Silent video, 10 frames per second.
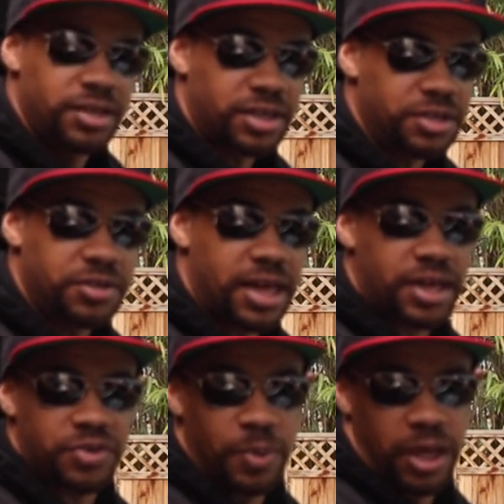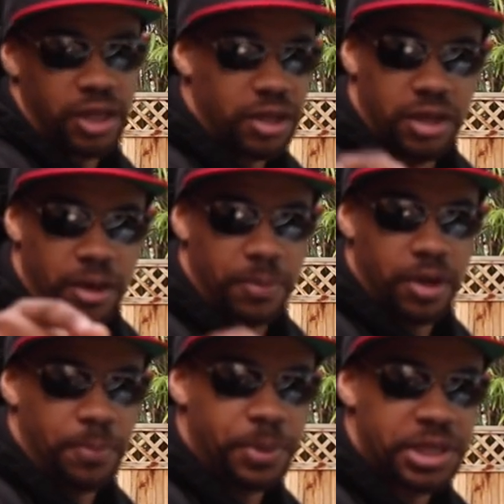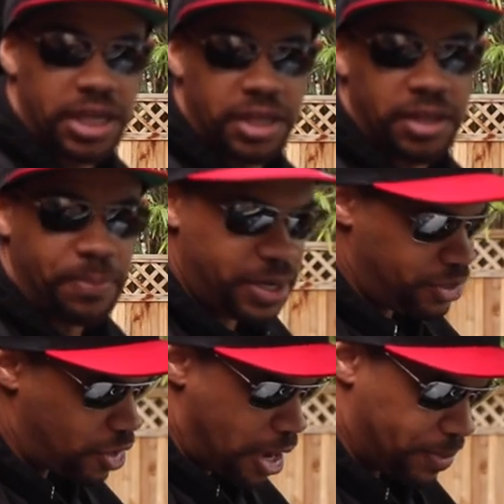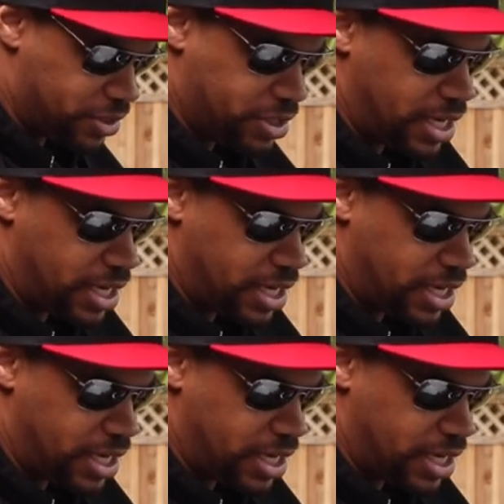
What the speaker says: You can do that as well. I'll put that in the pinned comments.